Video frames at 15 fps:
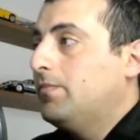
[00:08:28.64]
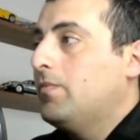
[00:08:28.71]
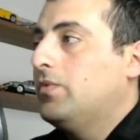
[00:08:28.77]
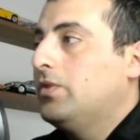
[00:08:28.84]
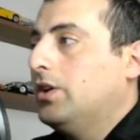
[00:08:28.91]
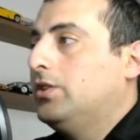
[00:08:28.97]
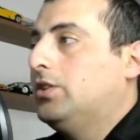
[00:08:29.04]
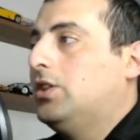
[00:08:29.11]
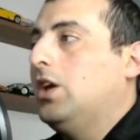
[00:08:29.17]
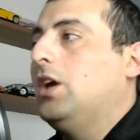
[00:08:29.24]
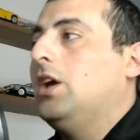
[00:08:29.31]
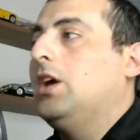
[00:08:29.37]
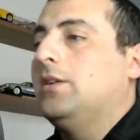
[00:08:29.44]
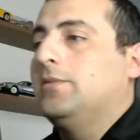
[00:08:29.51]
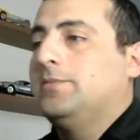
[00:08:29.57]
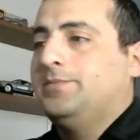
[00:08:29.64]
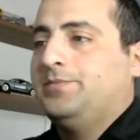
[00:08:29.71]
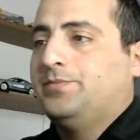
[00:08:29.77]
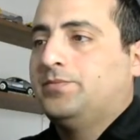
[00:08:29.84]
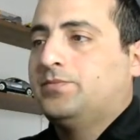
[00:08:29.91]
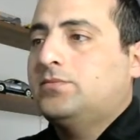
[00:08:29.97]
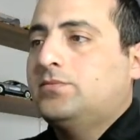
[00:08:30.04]
The
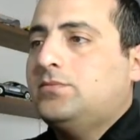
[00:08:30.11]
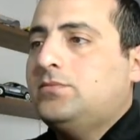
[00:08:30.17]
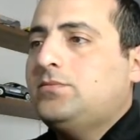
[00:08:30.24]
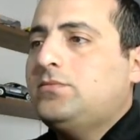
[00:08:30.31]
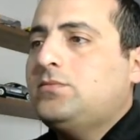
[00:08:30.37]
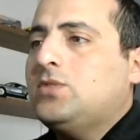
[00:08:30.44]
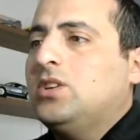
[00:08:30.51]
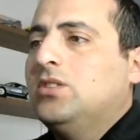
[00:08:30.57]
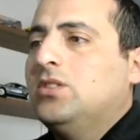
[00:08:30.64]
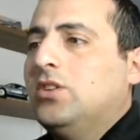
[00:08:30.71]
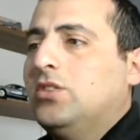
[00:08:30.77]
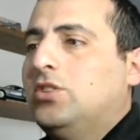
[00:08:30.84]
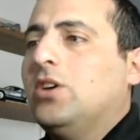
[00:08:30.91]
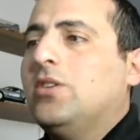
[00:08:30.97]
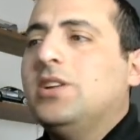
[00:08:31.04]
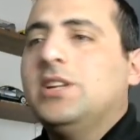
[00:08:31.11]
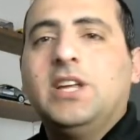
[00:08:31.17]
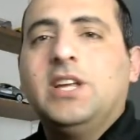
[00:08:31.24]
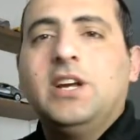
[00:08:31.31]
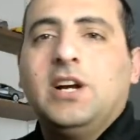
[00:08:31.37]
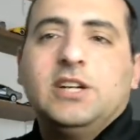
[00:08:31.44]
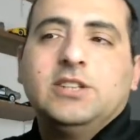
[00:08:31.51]
only thing
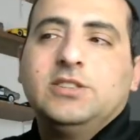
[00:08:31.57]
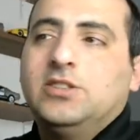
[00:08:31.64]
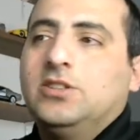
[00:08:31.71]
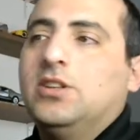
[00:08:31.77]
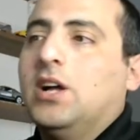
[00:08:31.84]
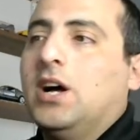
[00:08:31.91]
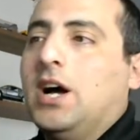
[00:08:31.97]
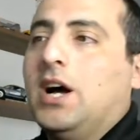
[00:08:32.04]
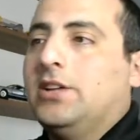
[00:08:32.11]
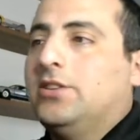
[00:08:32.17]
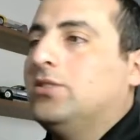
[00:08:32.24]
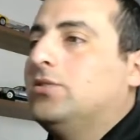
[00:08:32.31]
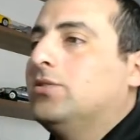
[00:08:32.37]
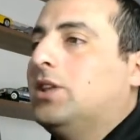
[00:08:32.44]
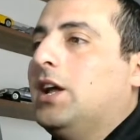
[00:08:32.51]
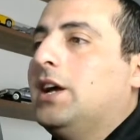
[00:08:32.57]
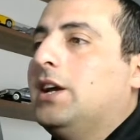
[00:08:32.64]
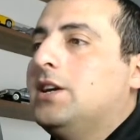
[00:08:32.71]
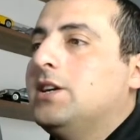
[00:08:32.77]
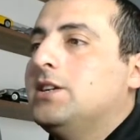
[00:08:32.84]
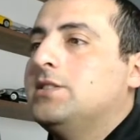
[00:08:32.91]
I don't like is